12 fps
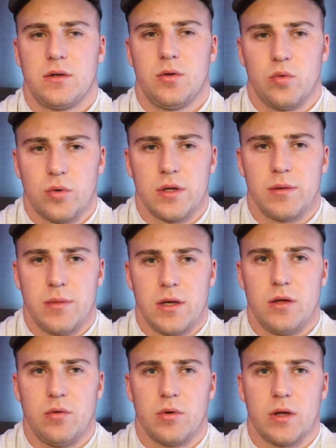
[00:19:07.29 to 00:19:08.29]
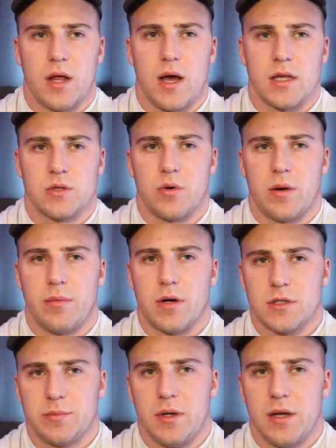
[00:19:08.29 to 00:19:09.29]
to really make you realize what
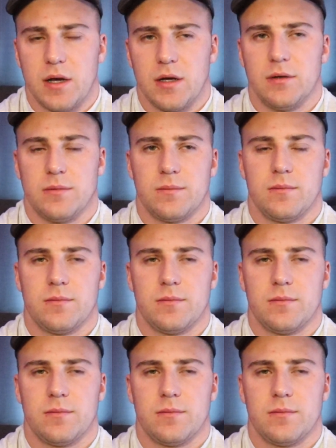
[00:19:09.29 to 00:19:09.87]
must be done.